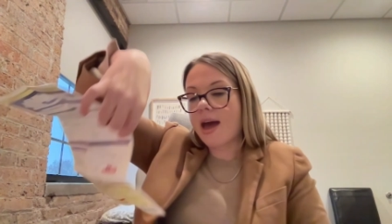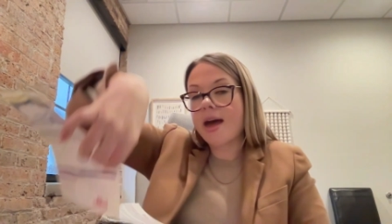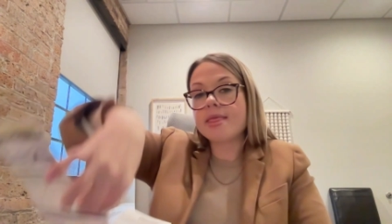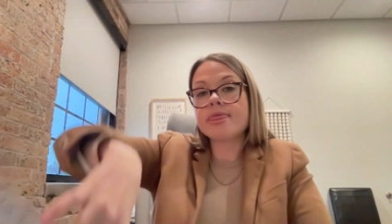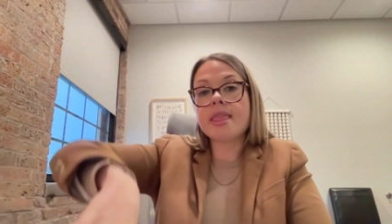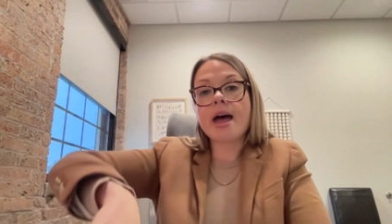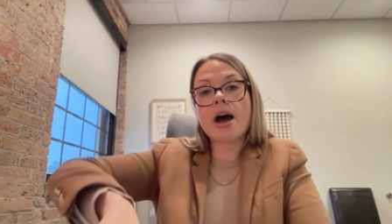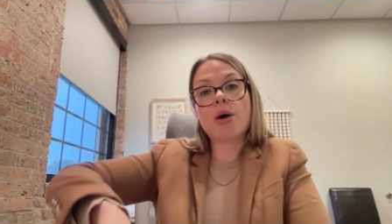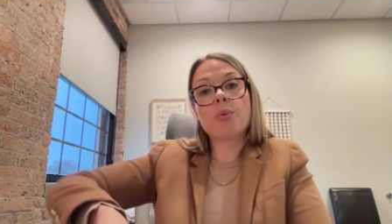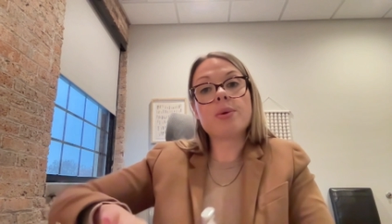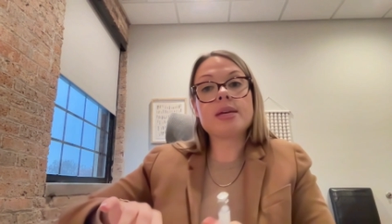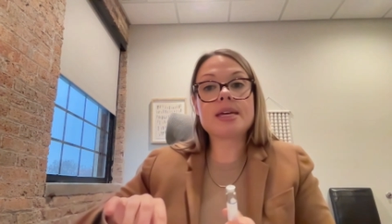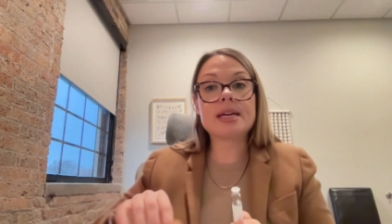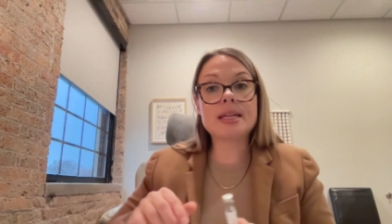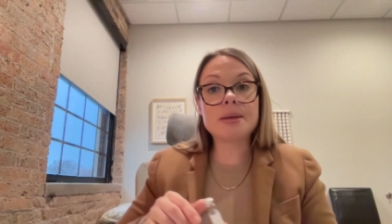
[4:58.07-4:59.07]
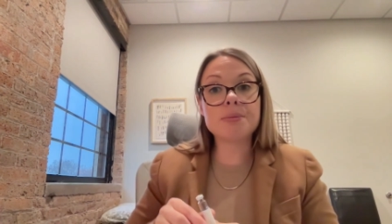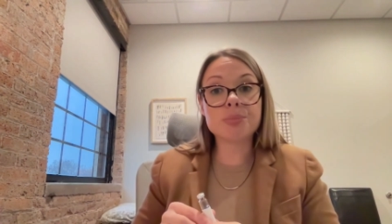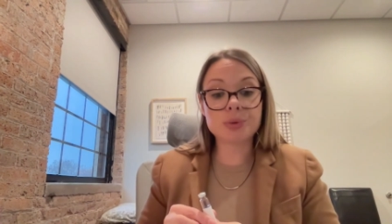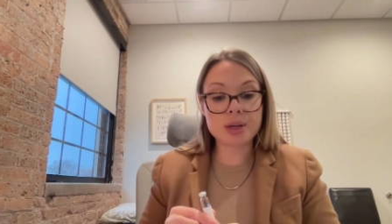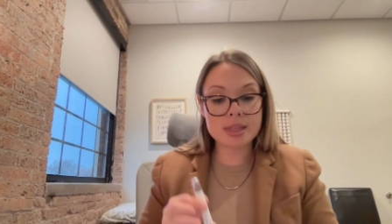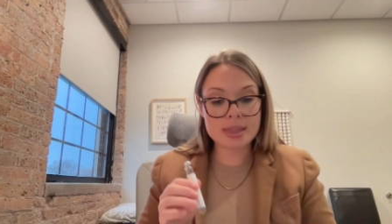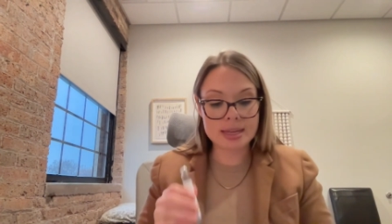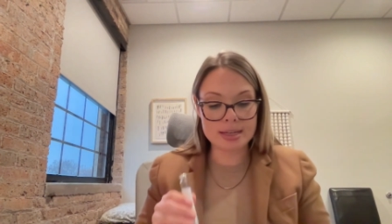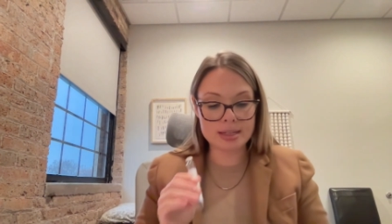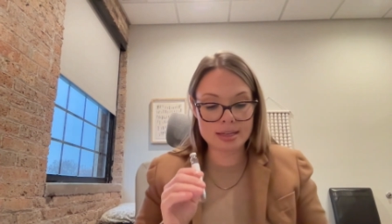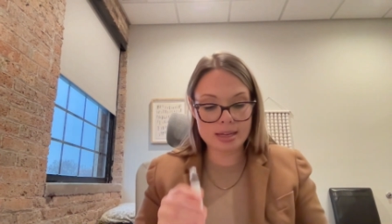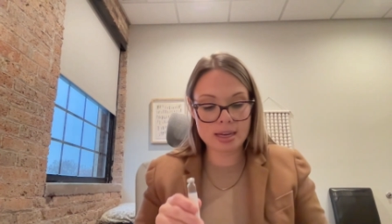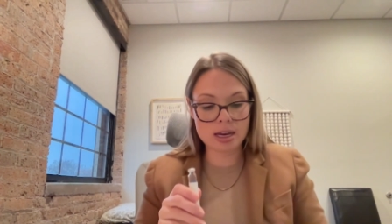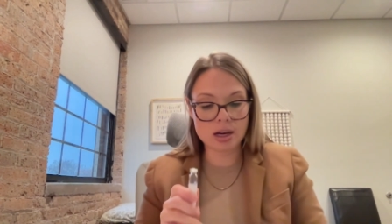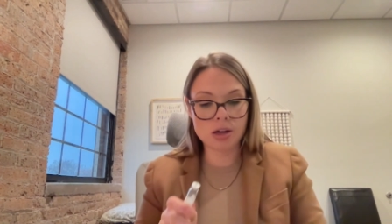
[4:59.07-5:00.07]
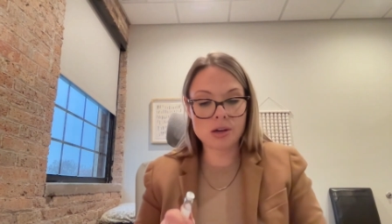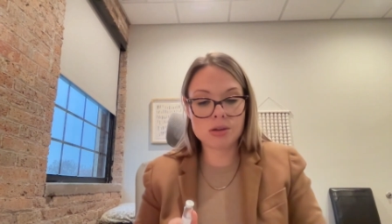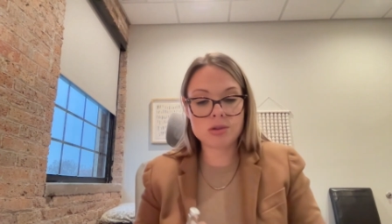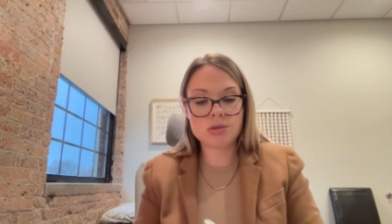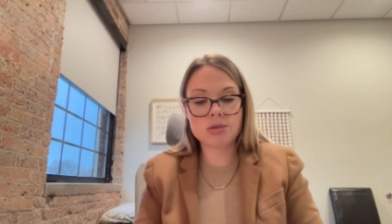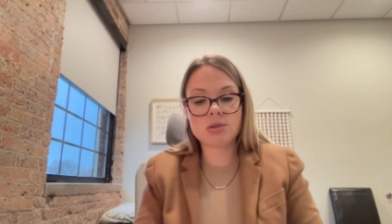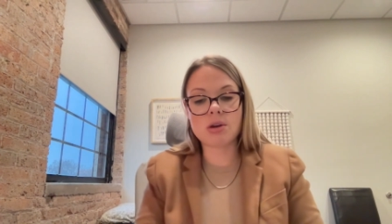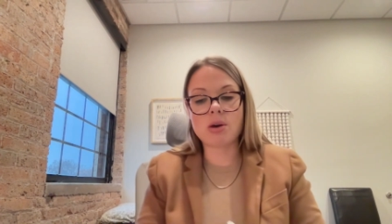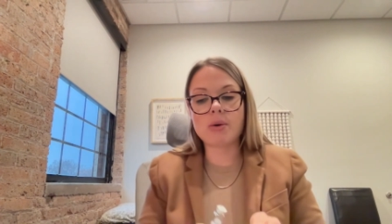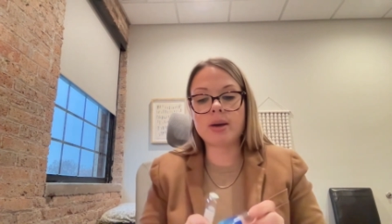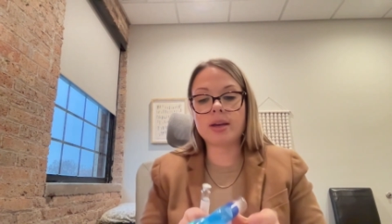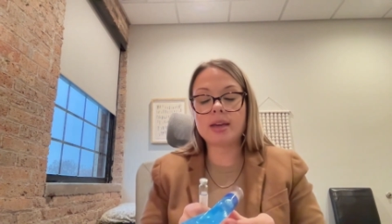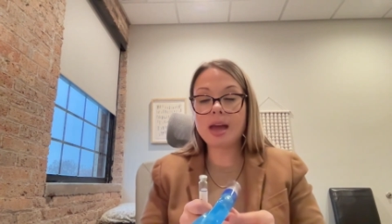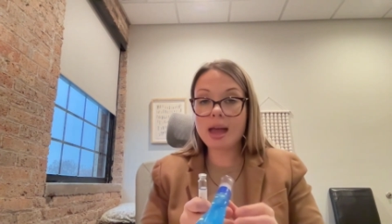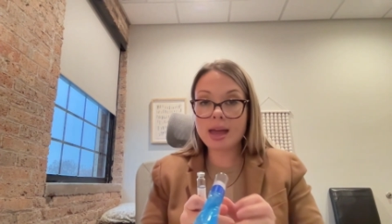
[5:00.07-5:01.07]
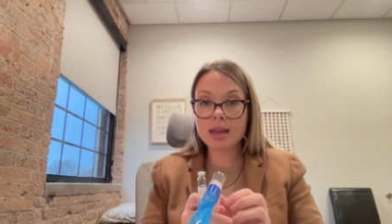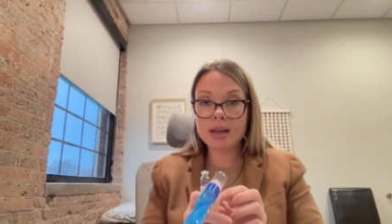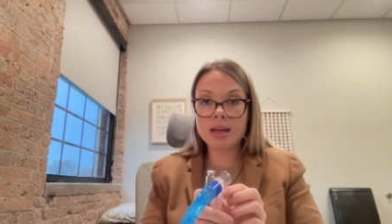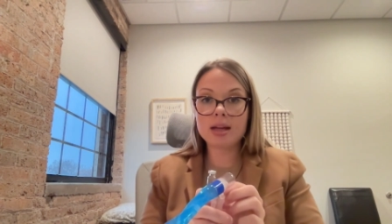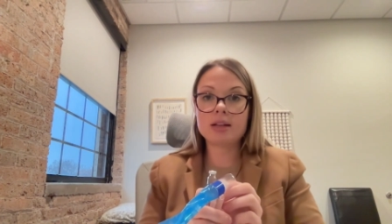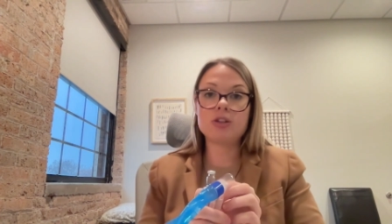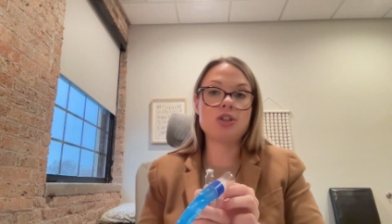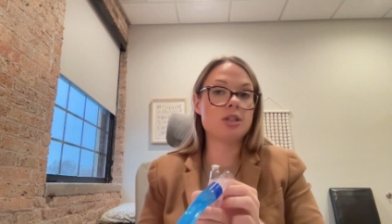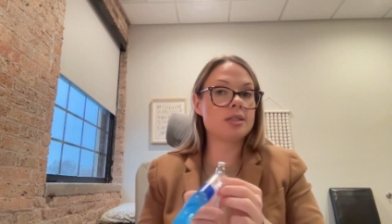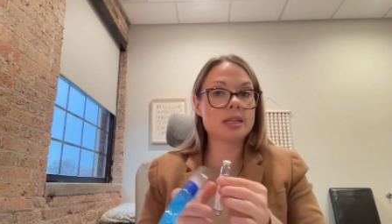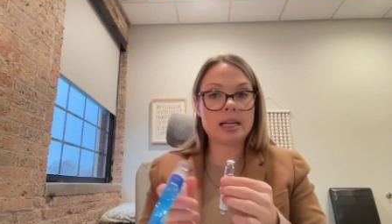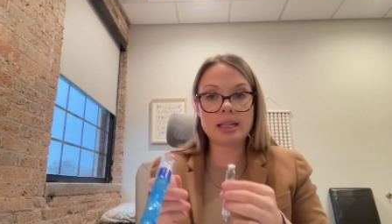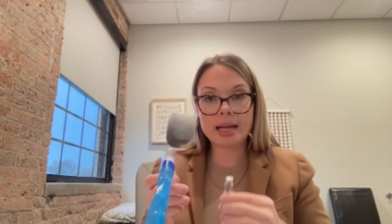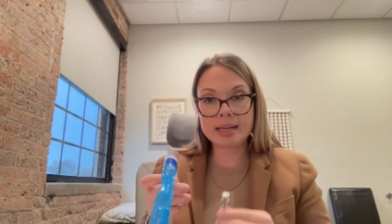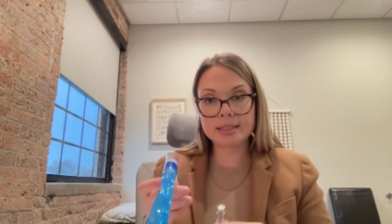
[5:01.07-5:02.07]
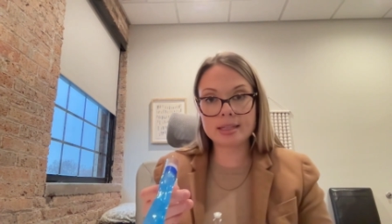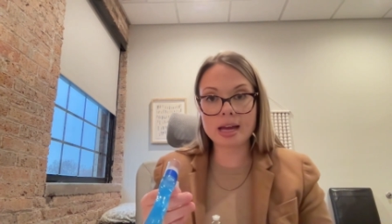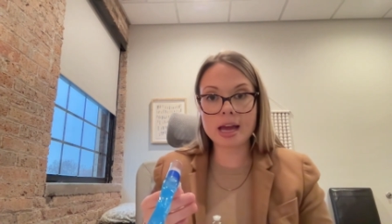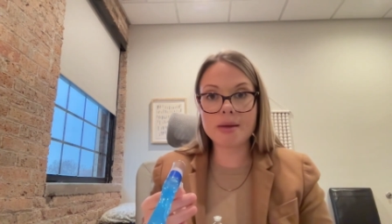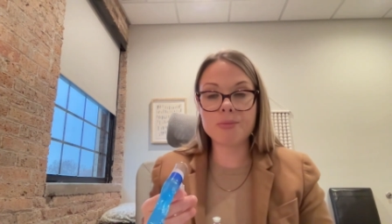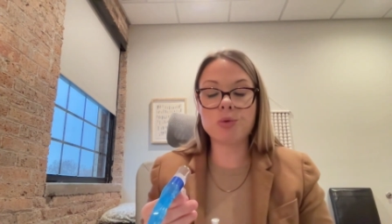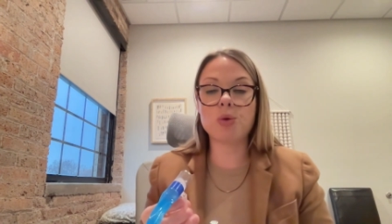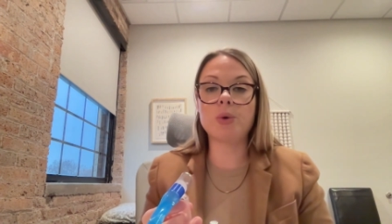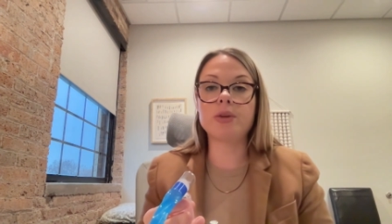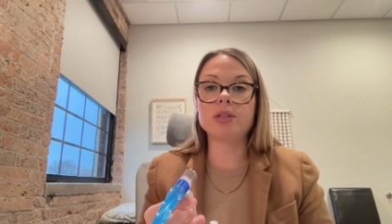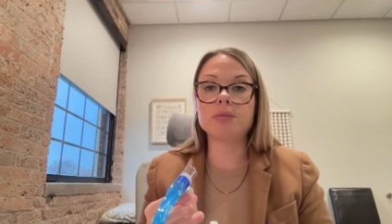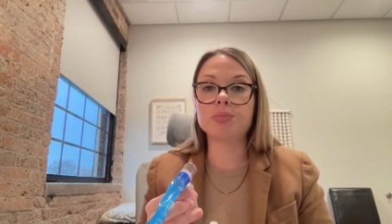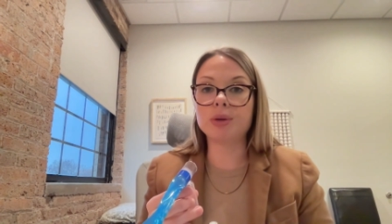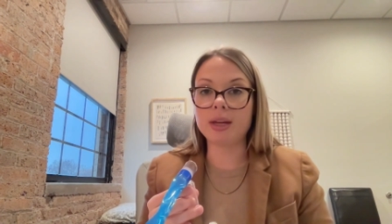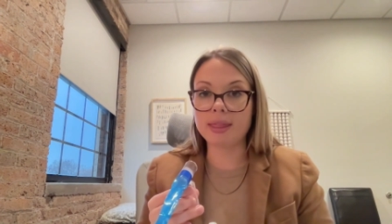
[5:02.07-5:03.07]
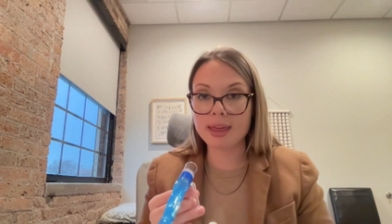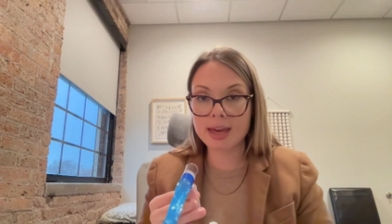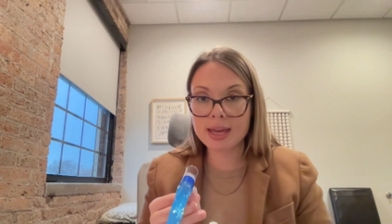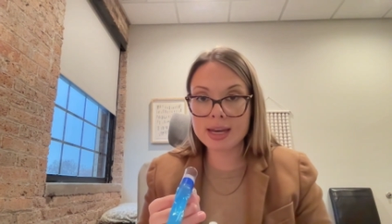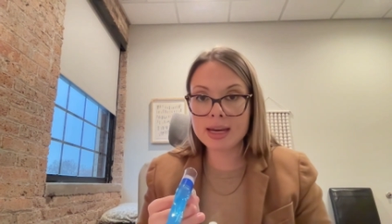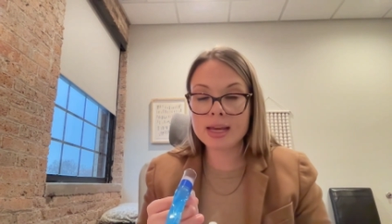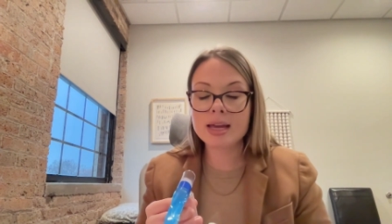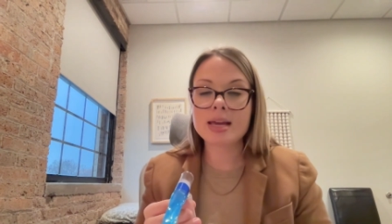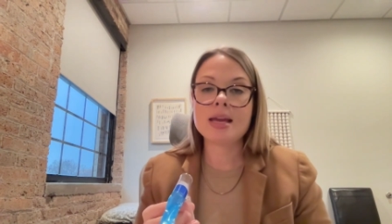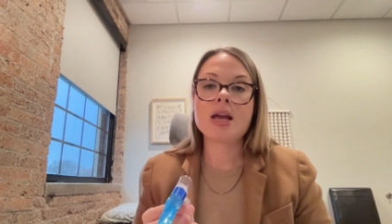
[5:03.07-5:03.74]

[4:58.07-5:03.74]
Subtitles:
And now we can breathe into here. So again, just like last time, we're going to breathe in,